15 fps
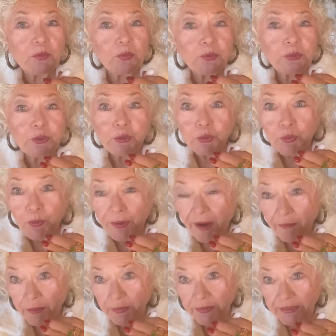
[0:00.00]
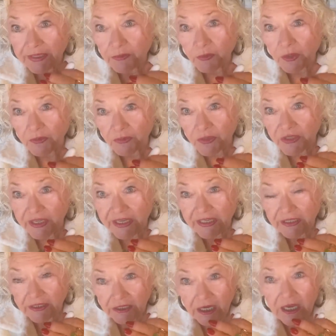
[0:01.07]
you probably won't see
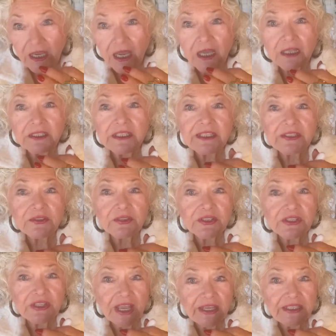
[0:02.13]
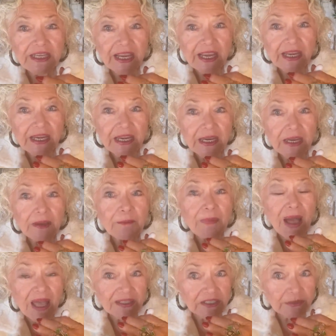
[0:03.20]
it until Sunday,
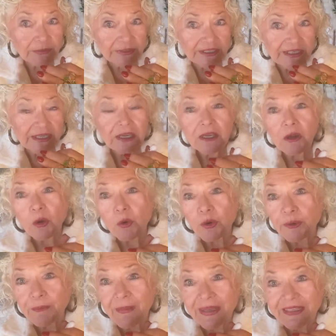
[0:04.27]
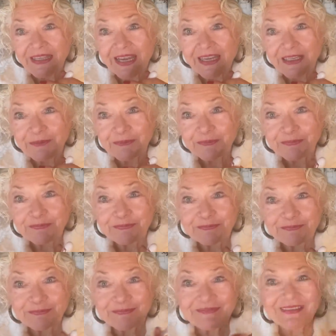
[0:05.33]
possibly, or Monday.
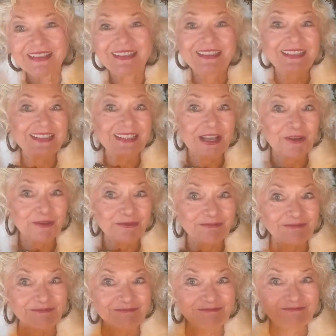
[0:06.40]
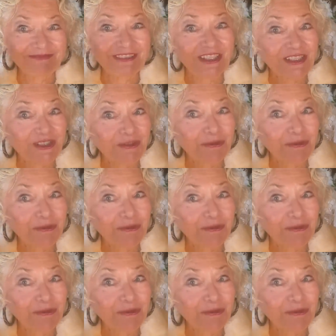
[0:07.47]
So, just a